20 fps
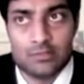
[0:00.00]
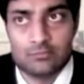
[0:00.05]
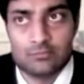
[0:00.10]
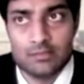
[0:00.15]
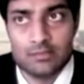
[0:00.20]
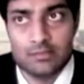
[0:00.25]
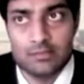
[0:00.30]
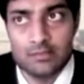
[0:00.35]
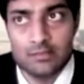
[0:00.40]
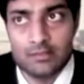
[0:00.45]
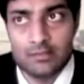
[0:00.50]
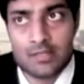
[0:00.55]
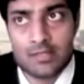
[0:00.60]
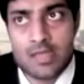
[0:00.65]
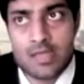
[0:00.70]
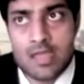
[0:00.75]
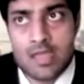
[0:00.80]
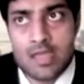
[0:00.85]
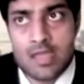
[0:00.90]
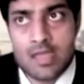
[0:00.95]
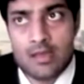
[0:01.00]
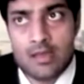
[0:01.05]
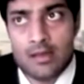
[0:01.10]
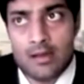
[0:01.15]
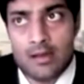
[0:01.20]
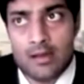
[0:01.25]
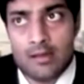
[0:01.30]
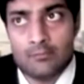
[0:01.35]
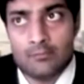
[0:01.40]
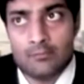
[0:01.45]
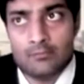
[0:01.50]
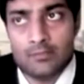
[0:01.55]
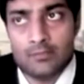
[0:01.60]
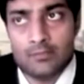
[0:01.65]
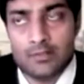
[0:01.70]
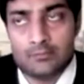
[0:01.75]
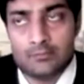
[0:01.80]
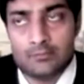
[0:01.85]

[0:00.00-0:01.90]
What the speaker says: India. But